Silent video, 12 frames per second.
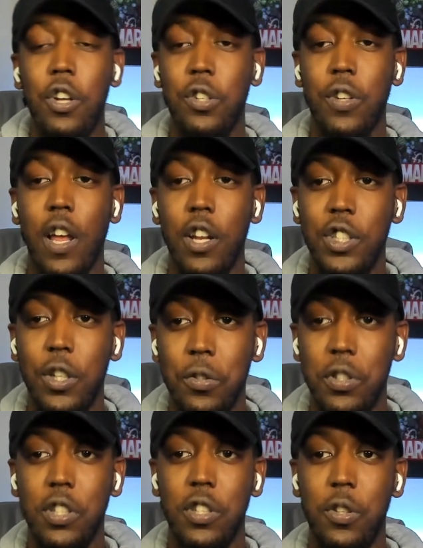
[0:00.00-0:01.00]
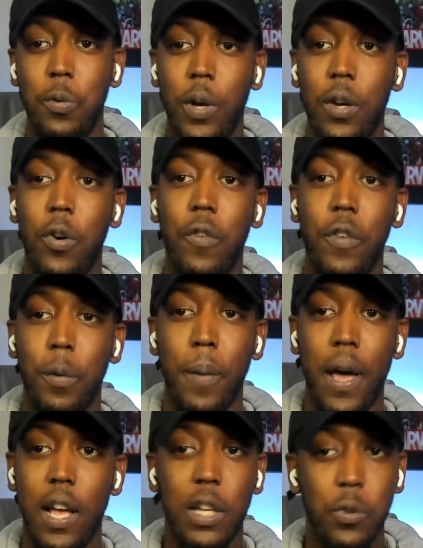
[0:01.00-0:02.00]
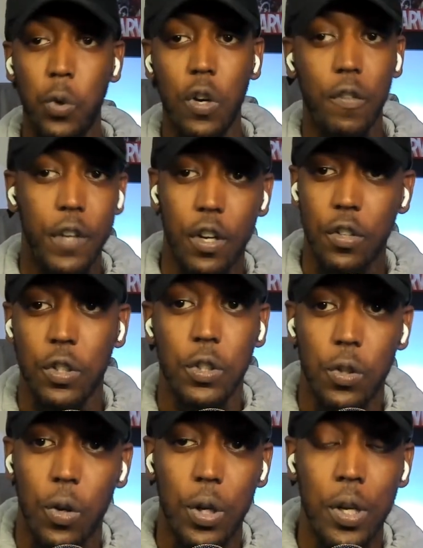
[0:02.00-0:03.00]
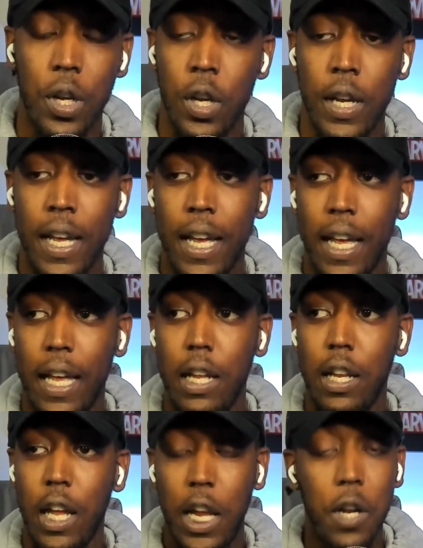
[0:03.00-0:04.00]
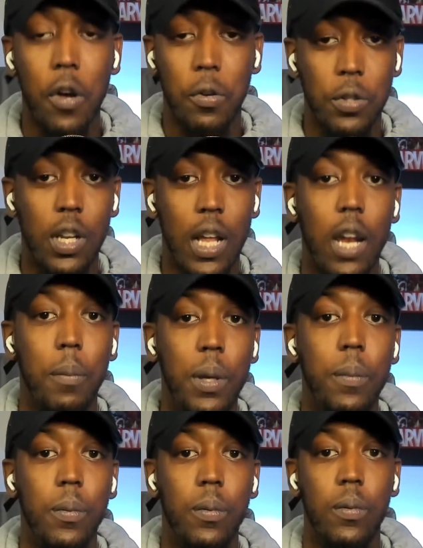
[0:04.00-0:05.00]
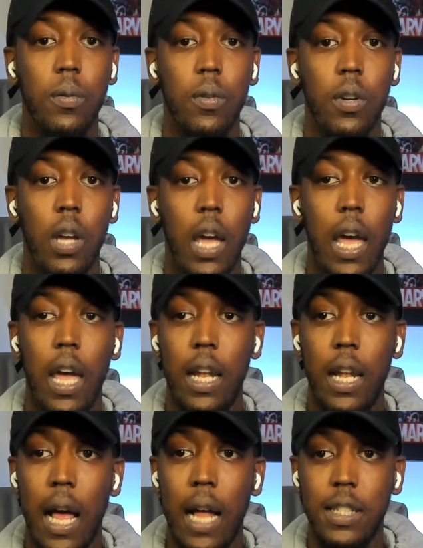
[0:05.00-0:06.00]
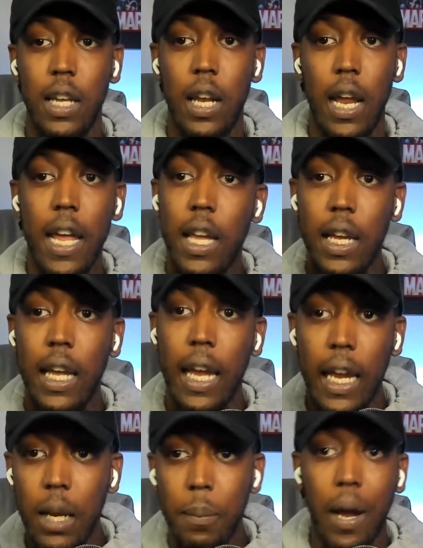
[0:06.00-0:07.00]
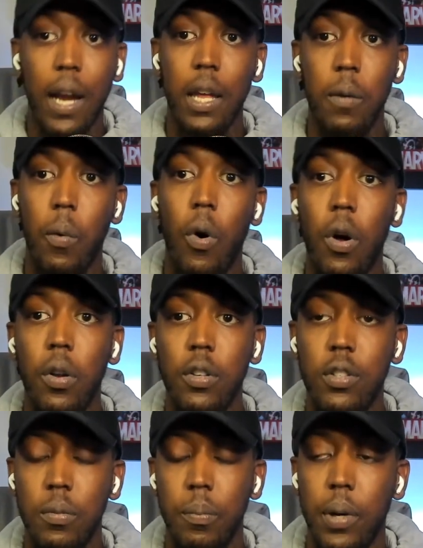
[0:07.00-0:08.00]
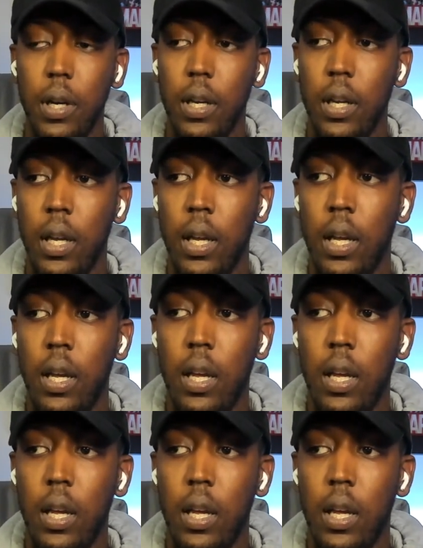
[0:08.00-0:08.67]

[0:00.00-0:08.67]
this also kind of shows this as well over the past 12 years or so. He knows a lot of people. And not saying that he can get anybody he wants, but